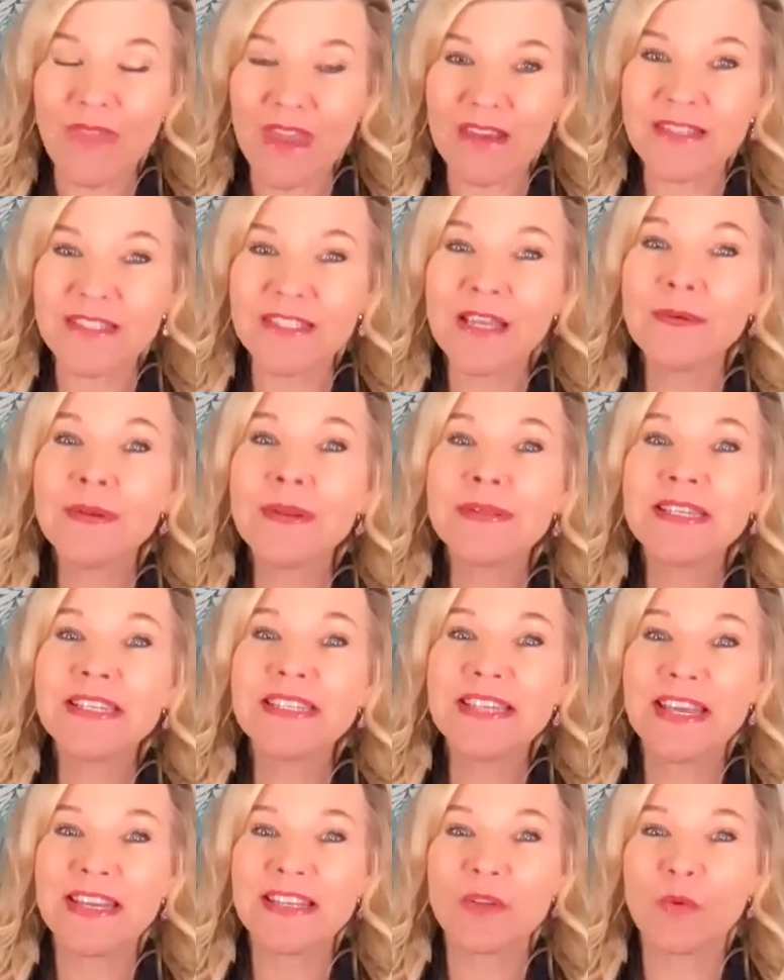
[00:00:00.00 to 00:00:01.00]
Sometimes it
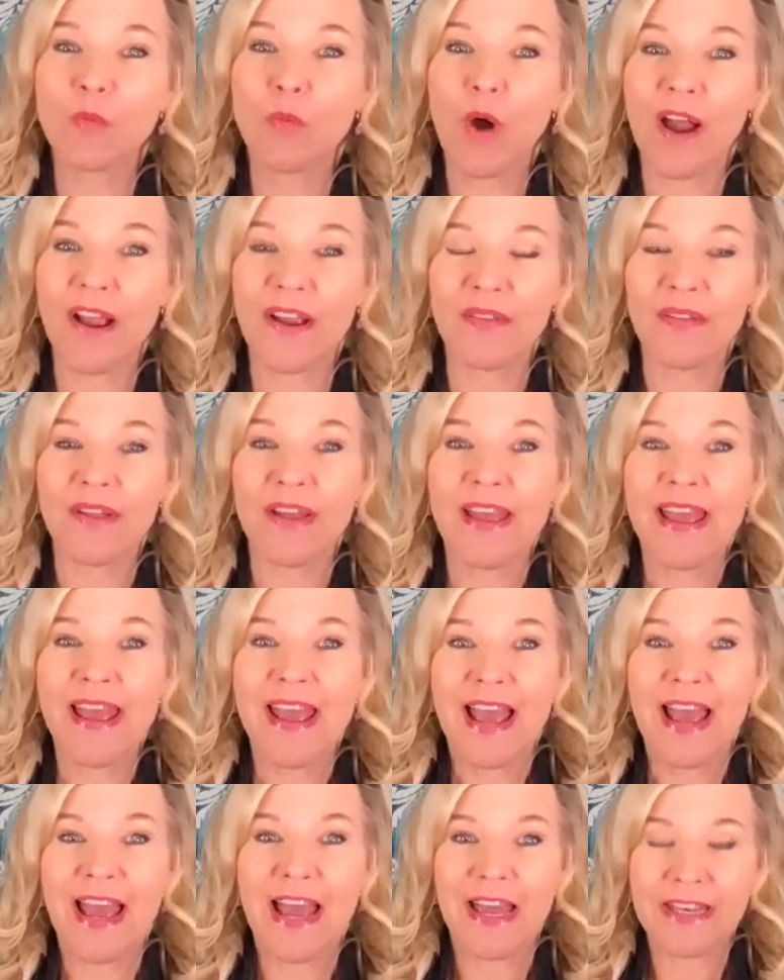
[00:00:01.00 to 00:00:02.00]
takes a while.
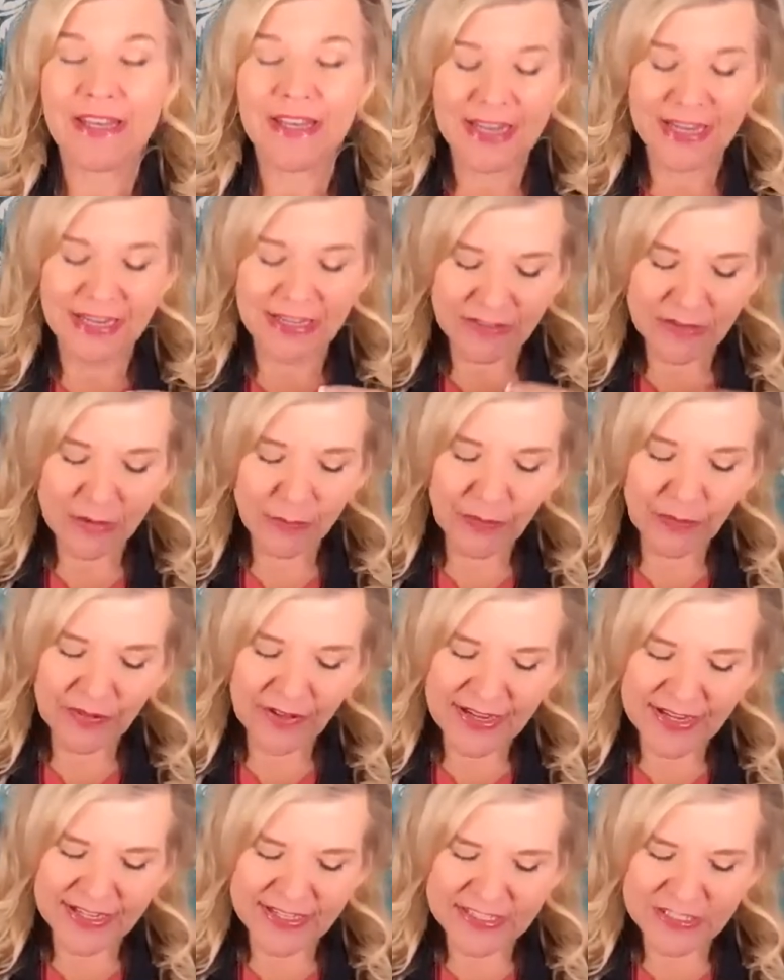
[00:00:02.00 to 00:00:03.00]
And in the
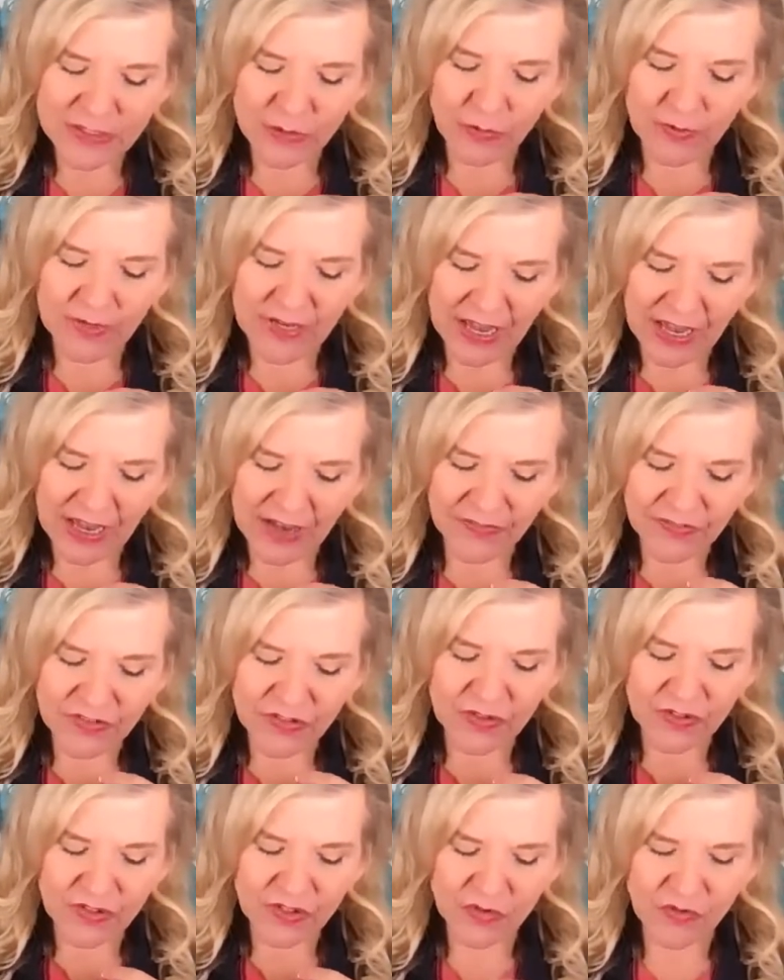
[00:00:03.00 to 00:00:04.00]
place, we have
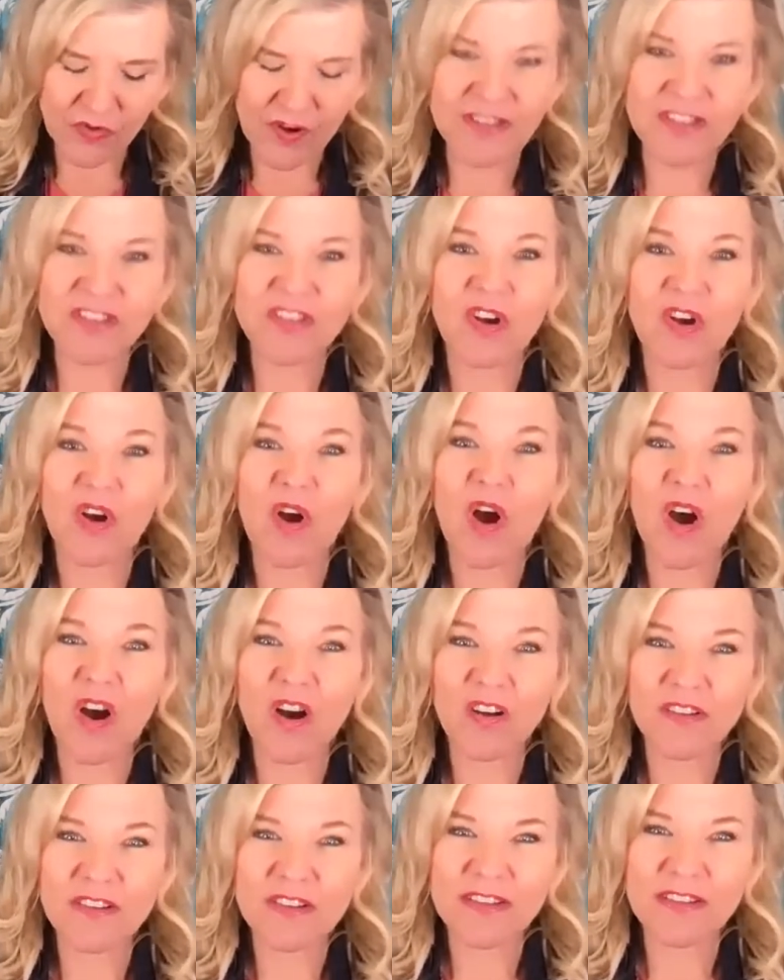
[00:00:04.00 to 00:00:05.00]
to entrust our
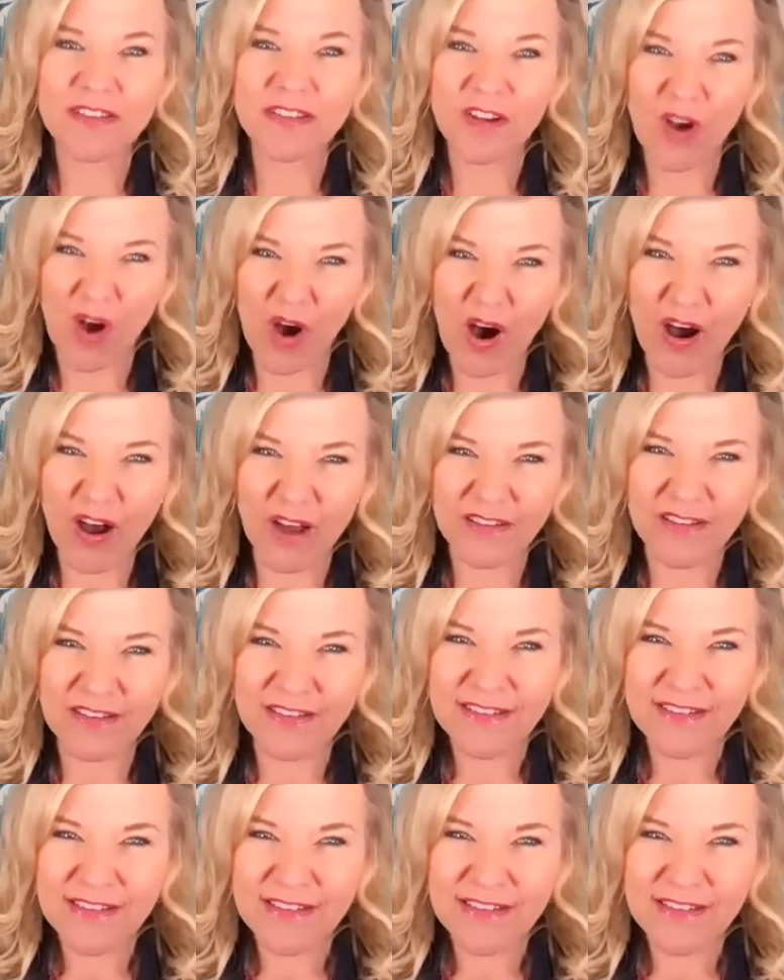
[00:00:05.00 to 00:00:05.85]
hearts to God,